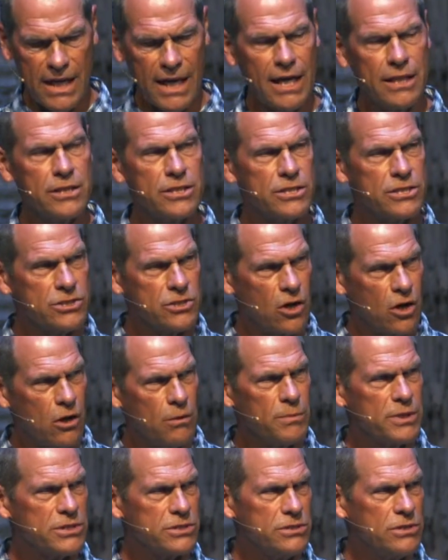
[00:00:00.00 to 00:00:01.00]
And the
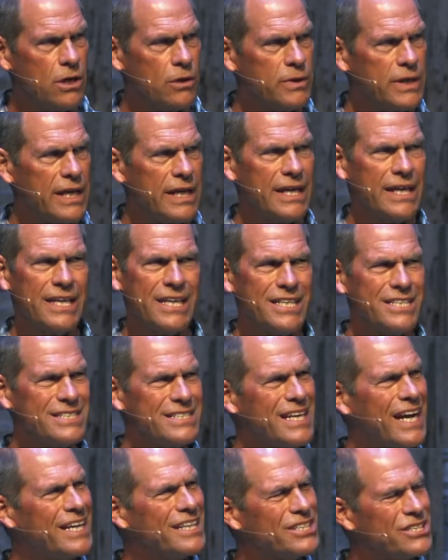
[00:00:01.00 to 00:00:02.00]
psalmist note, he's
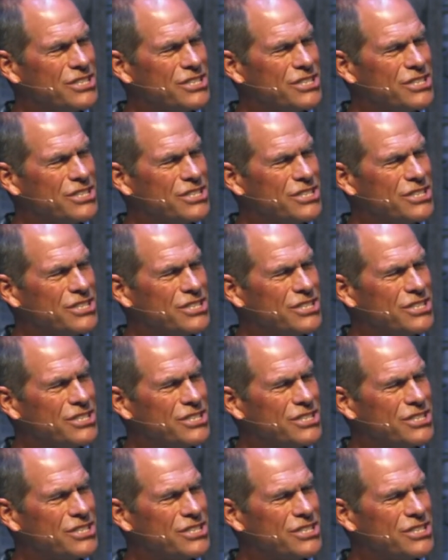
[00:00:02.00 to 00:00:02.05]
not